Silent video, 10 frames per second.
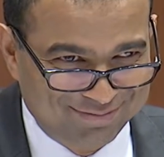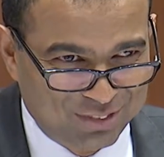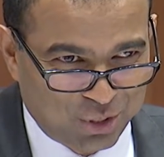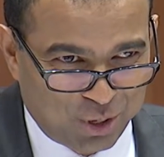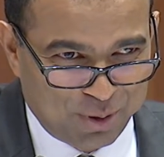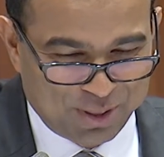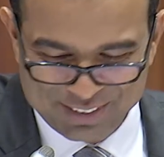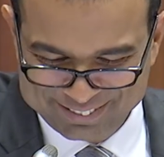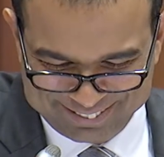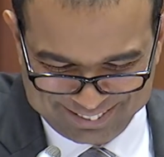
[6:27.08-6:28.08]
Sorry about
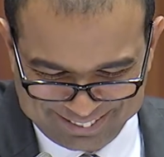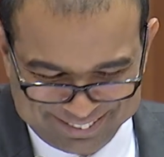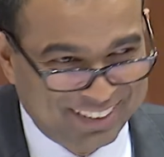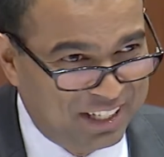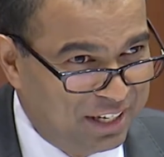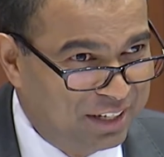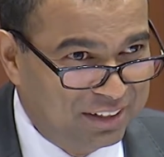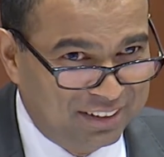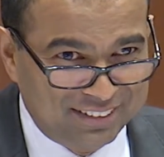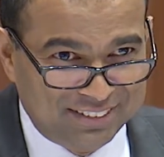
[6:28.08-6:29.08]
that.
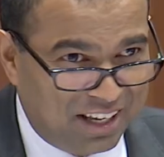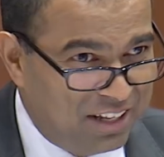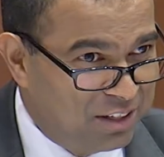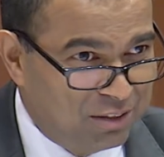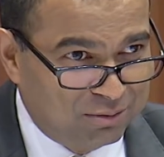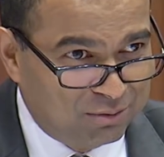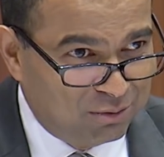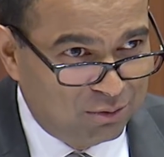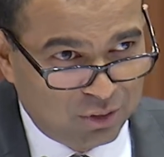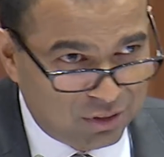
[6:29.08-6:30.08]
Anything
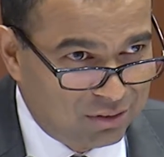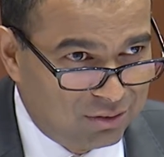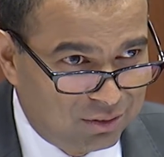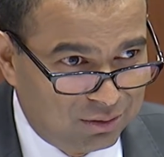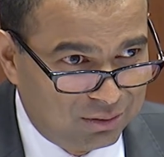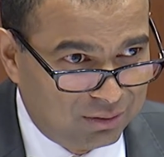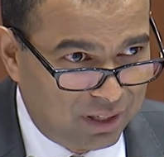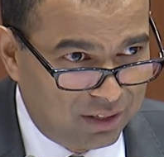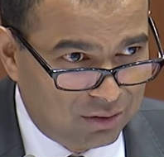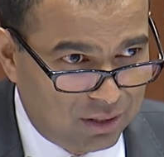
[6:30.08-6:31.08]
further to
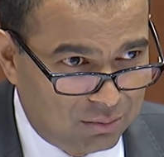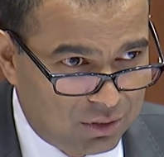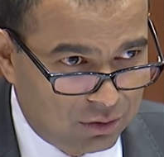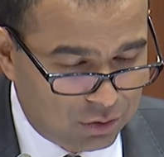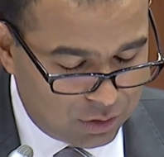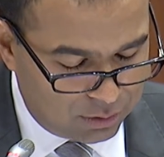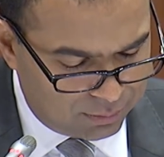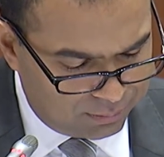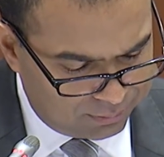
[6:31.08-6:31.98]
add to that, Mr. Goodchild?